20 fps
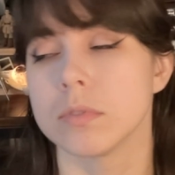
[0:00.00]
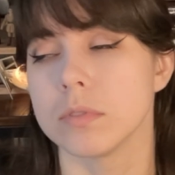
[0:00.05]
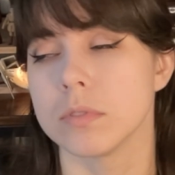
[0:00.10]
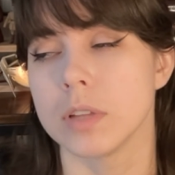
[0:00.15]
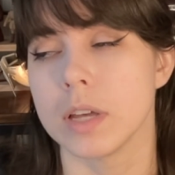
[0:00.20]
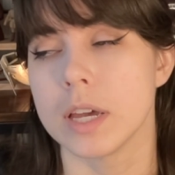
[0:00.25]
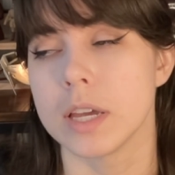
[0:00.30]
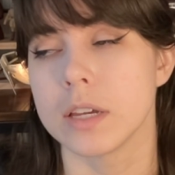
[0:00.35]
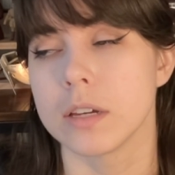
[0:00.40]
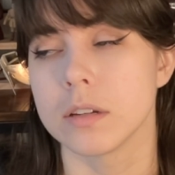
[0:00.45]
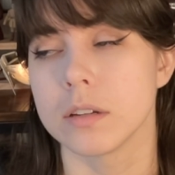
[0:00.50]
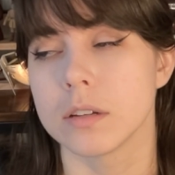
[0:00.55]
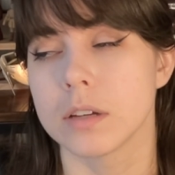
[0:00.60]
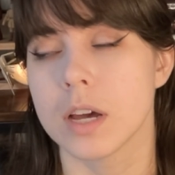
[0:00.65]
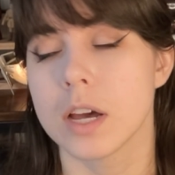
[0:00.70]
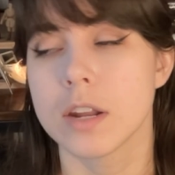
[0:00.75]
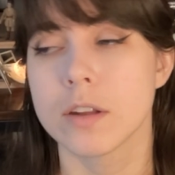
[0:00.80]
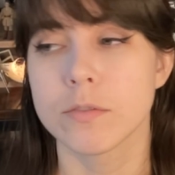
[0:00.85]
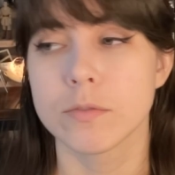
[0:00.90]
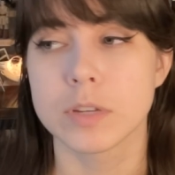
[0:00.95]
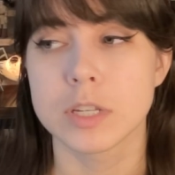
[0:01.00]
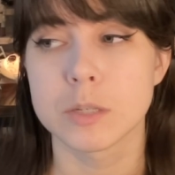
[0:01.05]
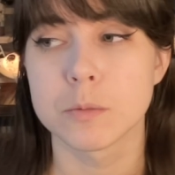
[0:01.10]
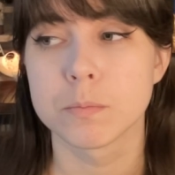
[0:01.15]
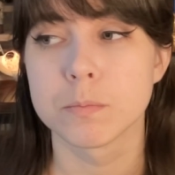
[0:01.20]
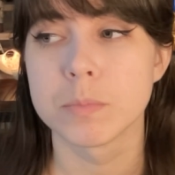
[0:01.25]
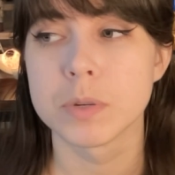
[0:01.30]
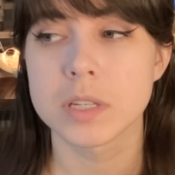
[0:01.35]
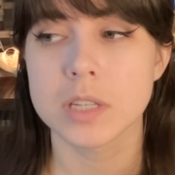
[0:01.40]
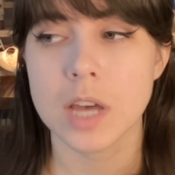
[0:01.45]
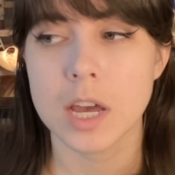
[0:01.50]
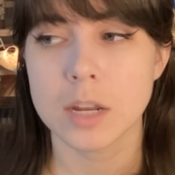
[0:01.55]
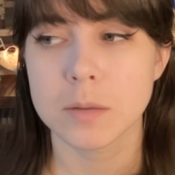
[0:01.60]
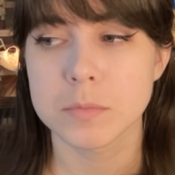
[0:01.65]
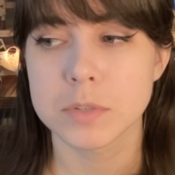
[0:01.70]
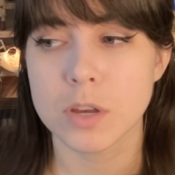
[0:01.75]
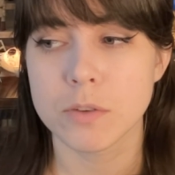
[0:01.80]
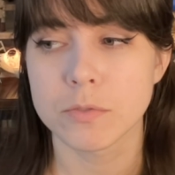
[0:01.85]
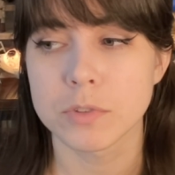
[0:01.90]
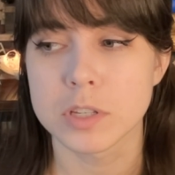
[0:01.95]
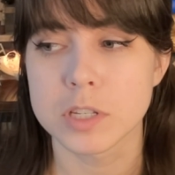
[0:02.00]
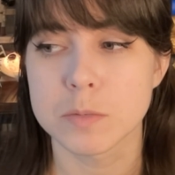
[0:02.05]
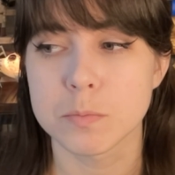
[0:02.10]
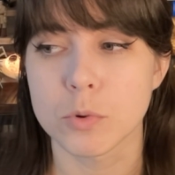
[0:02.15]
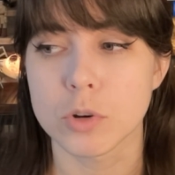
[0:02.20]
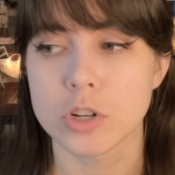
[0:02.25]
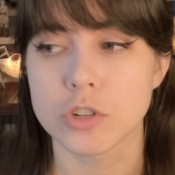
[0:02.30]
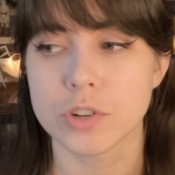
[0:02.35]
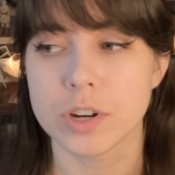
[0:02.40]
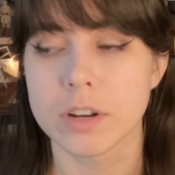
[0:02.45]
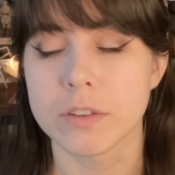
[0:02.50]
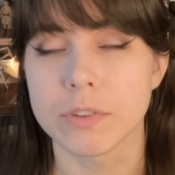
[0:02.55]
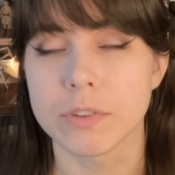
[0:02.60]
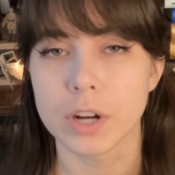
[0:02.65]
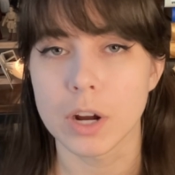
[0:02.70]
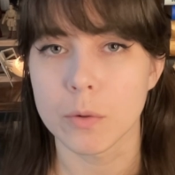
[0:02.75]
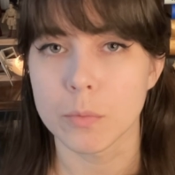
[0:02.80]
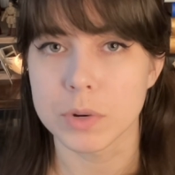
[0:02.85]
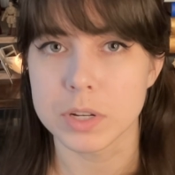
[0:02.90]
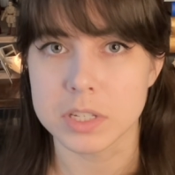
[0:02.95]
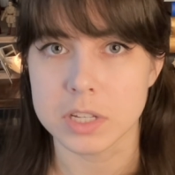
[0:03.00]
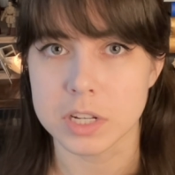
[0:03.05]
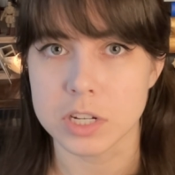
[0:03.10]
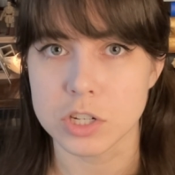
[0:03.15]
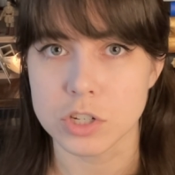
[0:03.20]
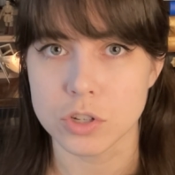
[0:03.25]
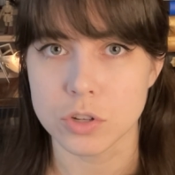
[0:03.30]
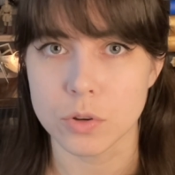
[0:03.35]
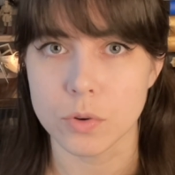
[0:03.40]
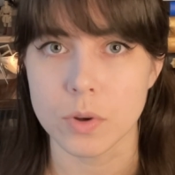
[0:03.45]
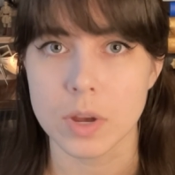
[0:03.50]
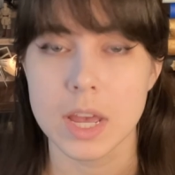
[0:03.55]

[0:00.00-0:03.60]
like kind of, he's beside himself at this point trying to out what he's going to do.